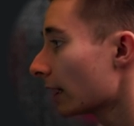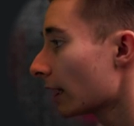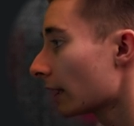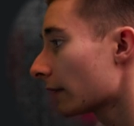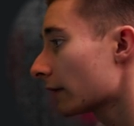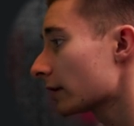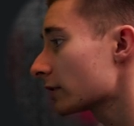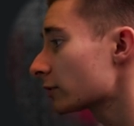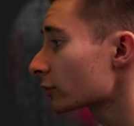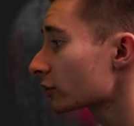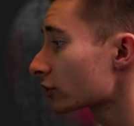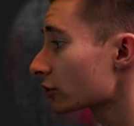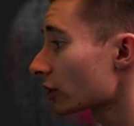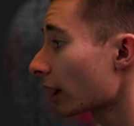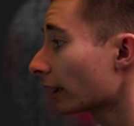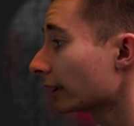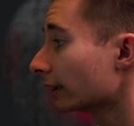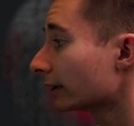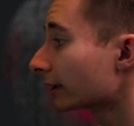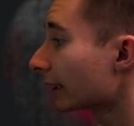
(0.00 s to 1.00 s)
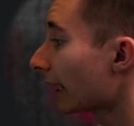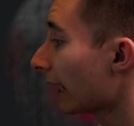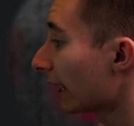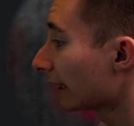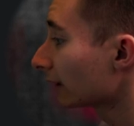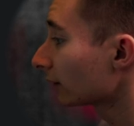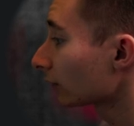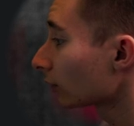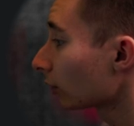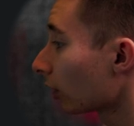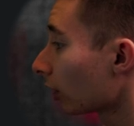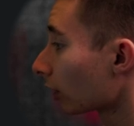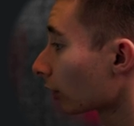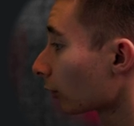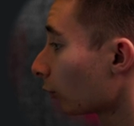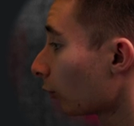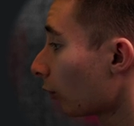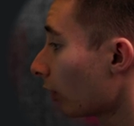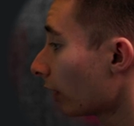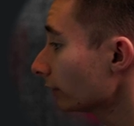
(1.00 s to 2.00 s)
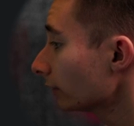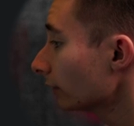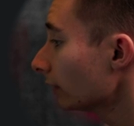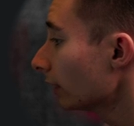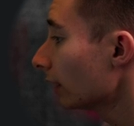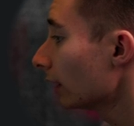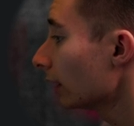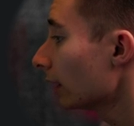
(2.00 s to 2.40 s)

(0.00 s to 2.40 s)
This was shot in Canon Log 1